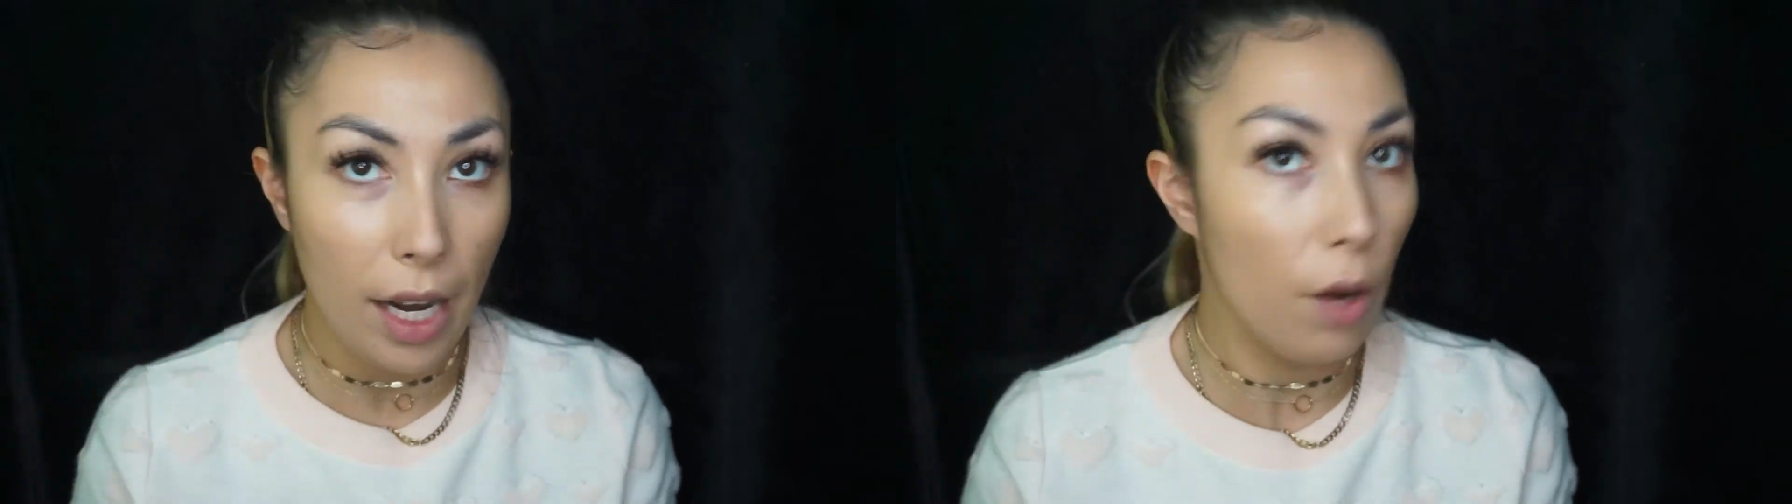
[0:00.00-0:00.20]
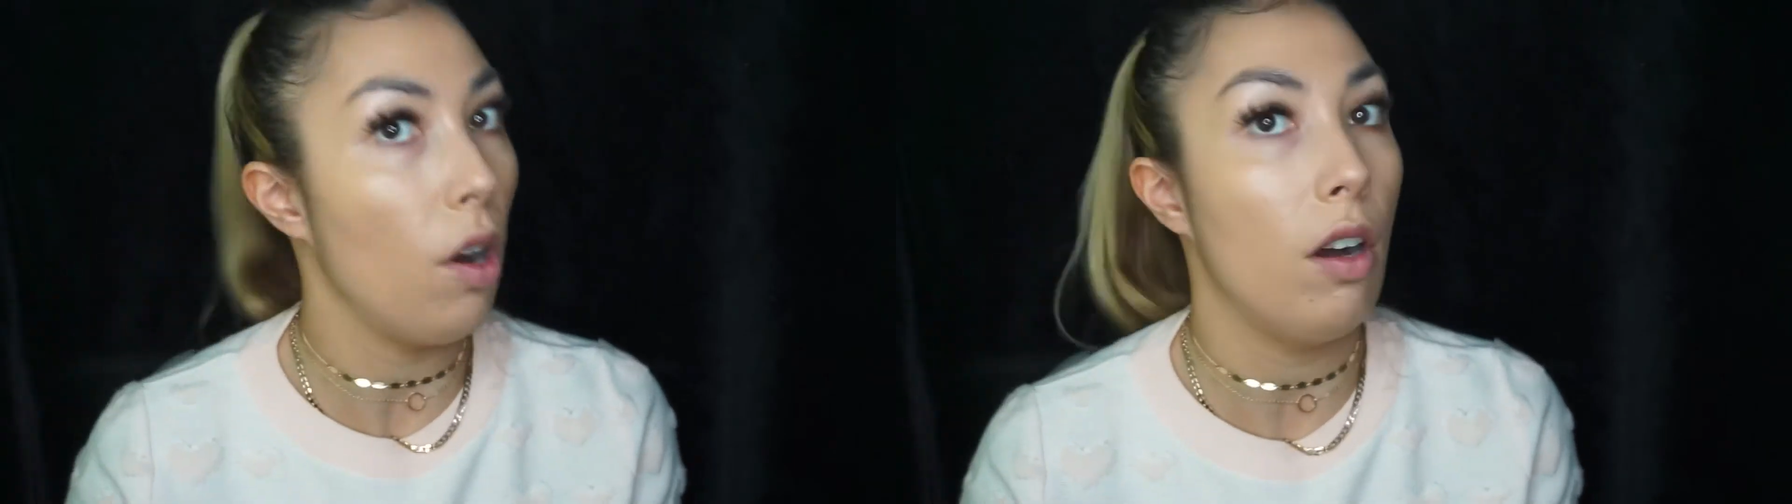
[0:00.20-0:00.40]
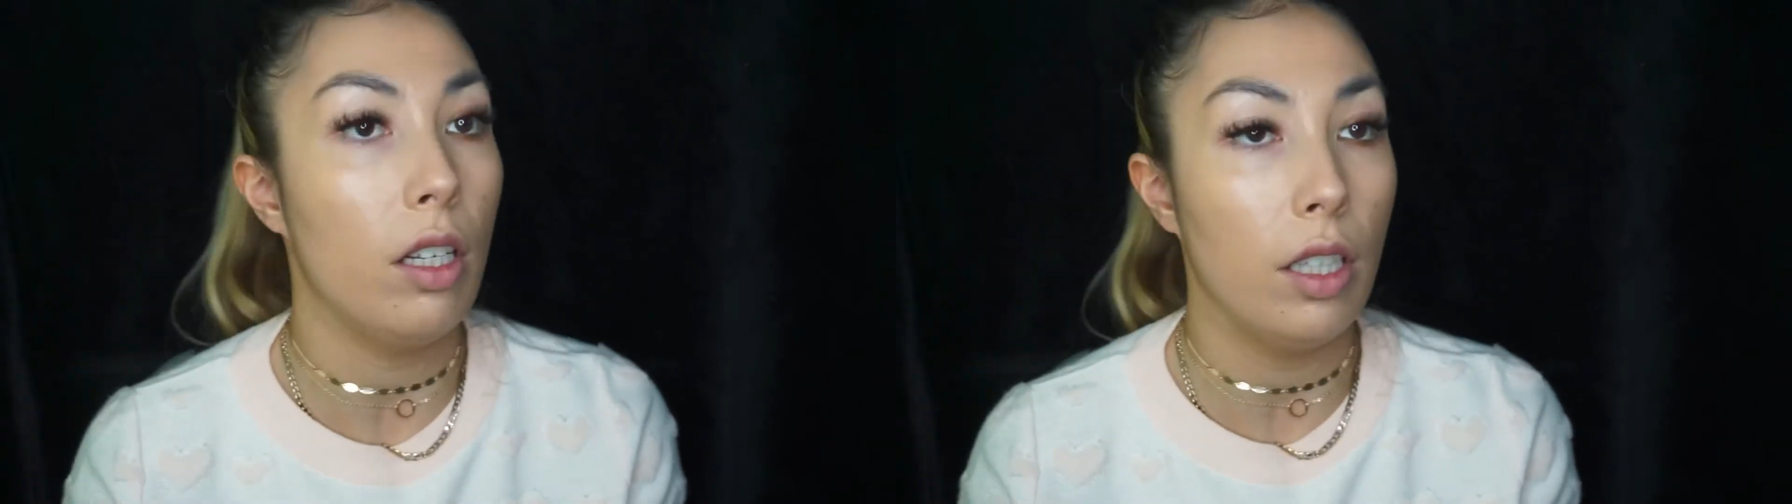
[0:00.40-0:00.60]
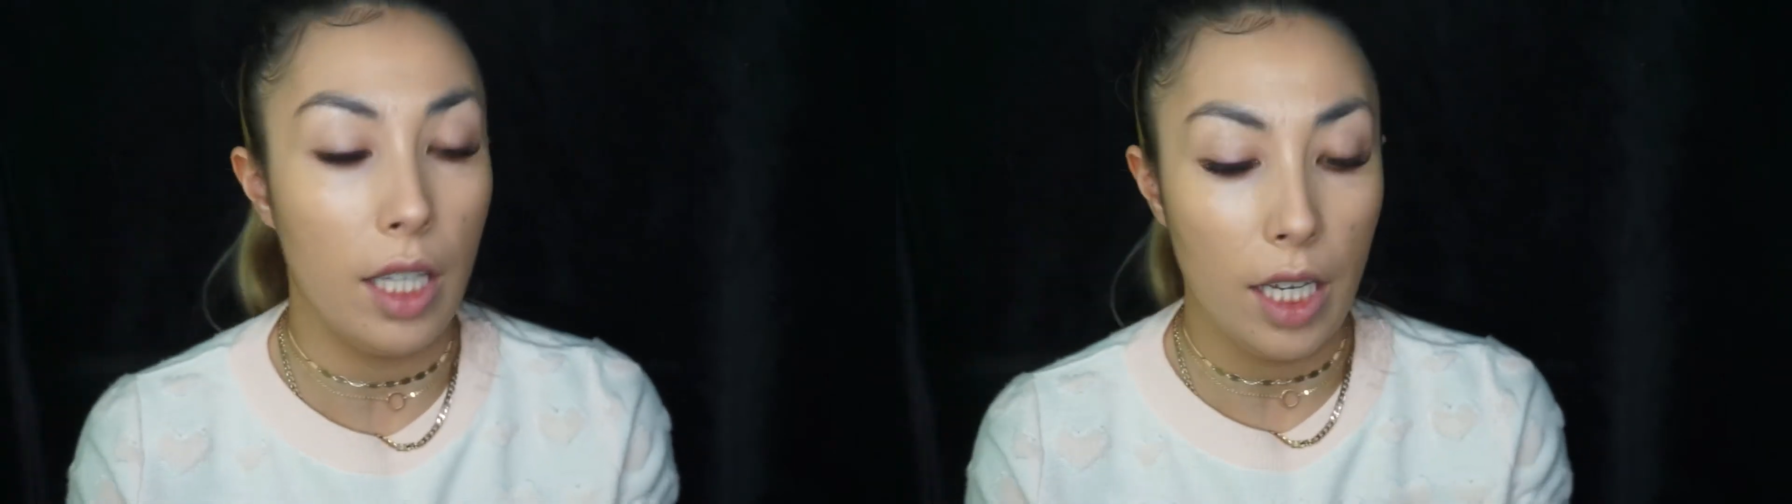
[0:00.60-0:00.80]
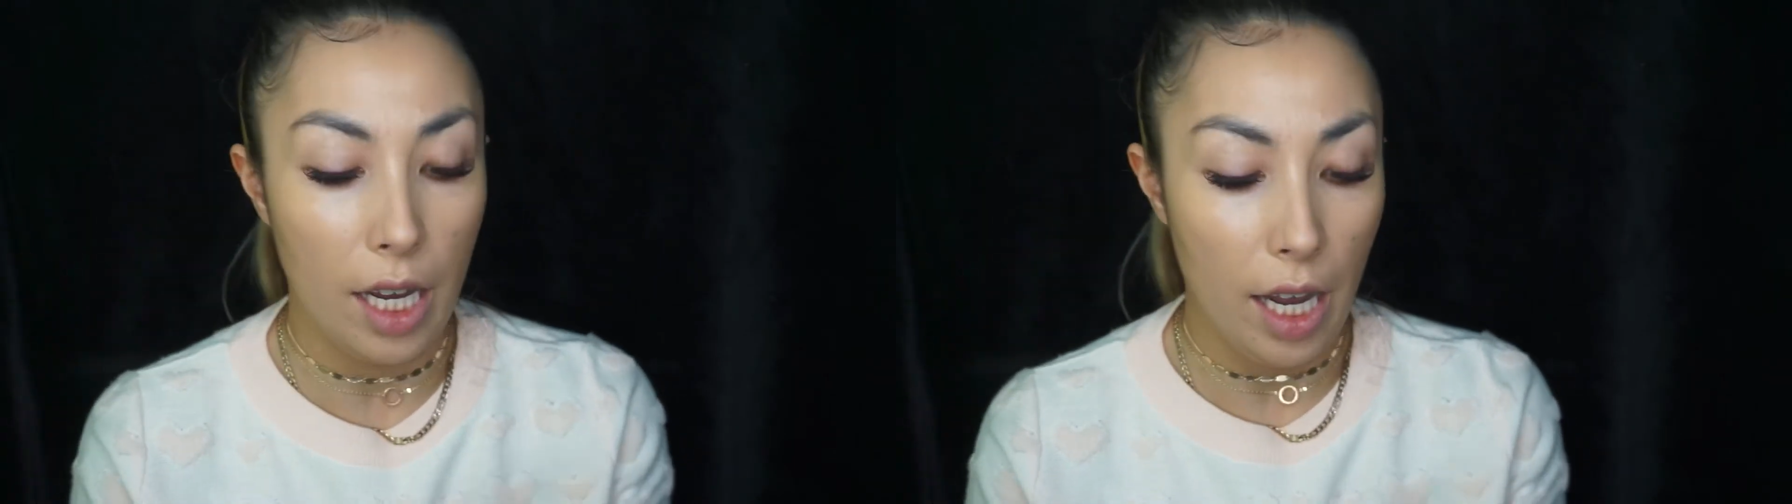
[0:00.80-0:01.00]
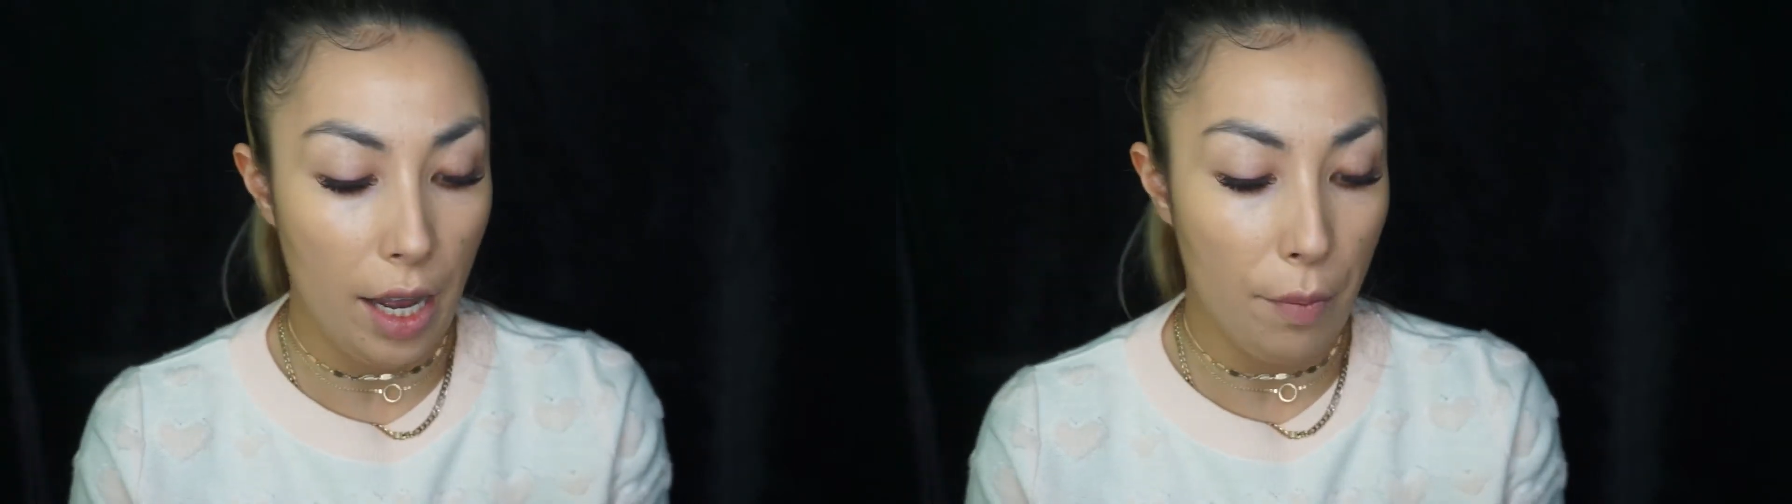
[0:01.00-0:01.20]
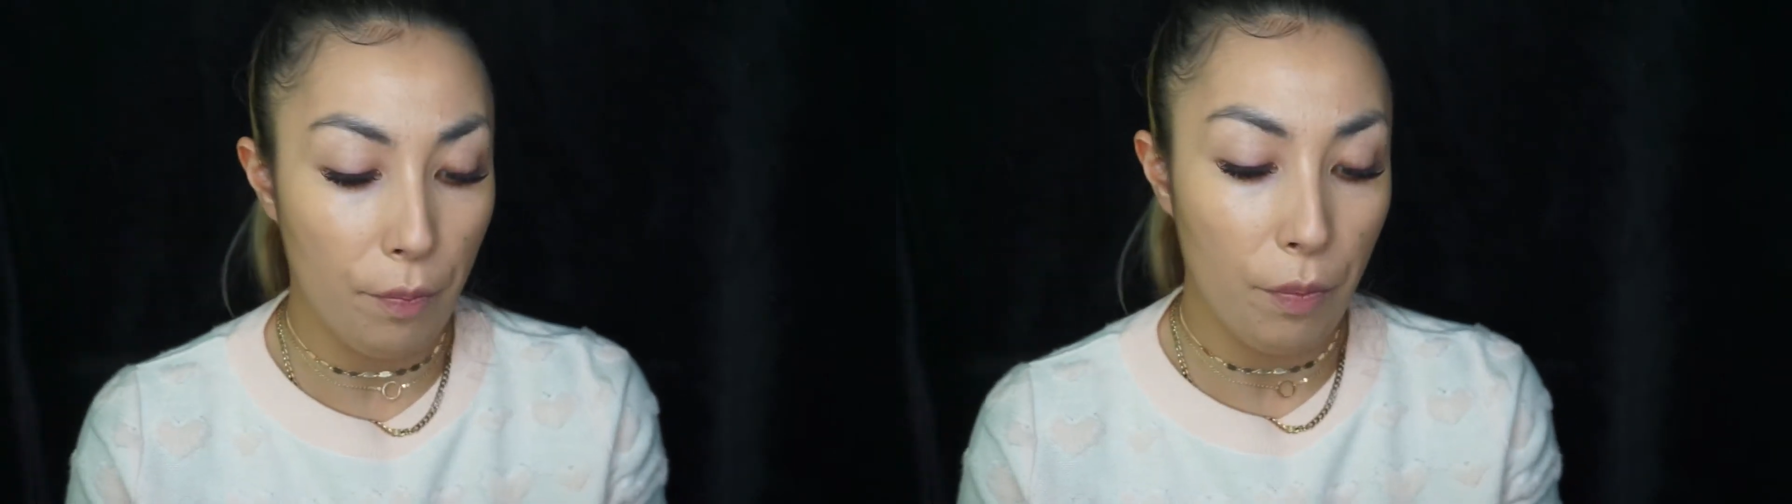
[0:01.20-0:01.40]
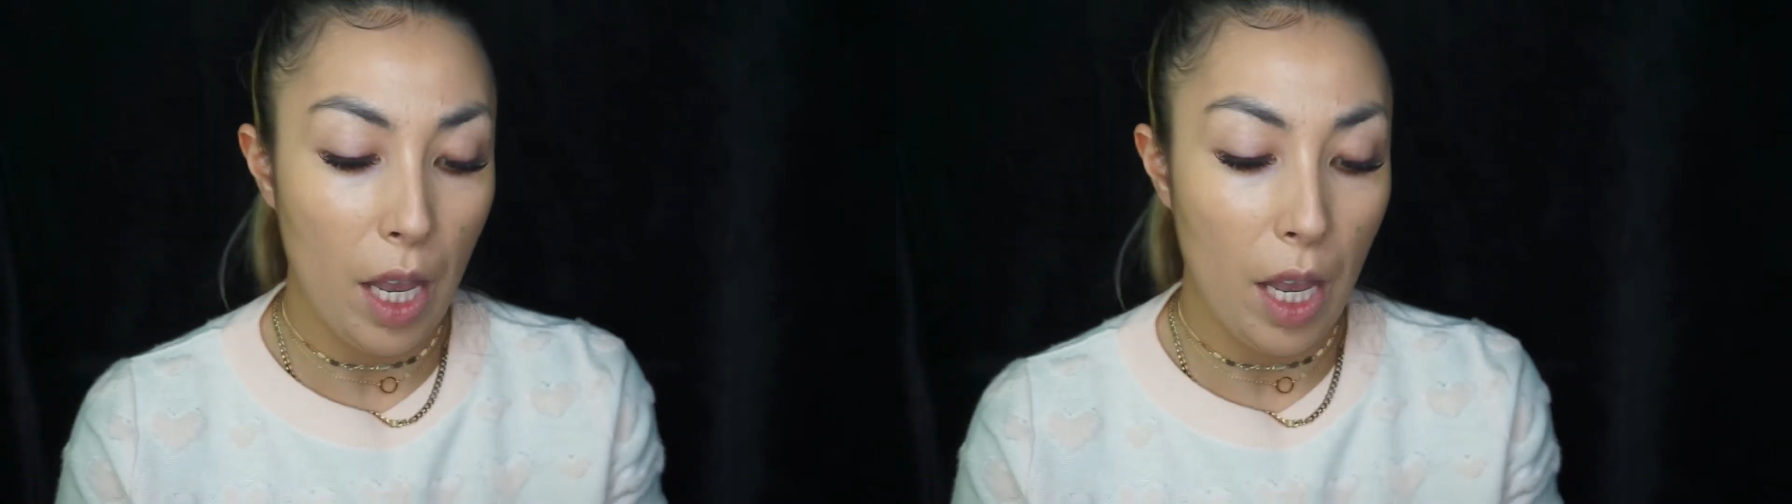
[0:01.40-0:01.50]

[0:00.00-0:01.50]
out all the